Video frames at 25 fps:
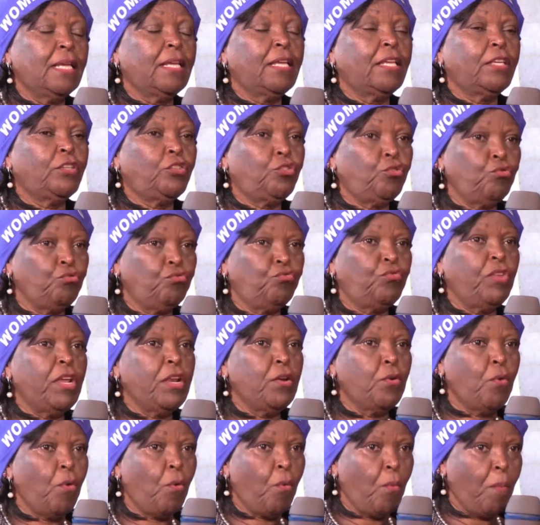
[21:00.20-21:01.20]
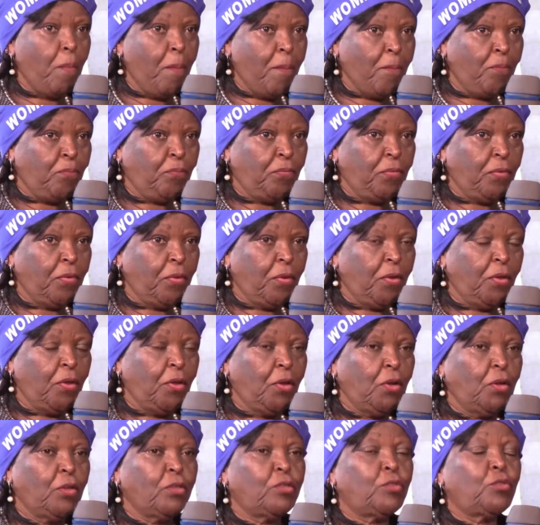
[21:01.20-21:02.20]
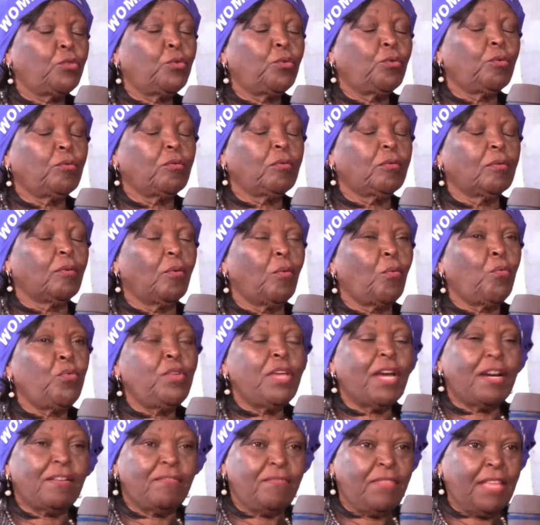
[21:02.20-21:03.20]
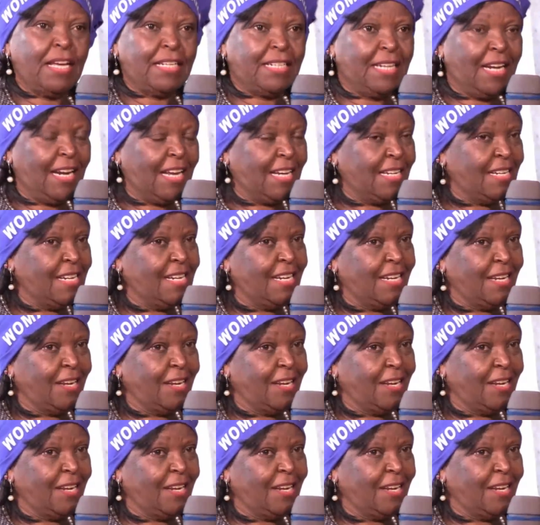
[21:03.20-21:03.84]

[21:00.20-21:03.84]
Children Home. So we have that land.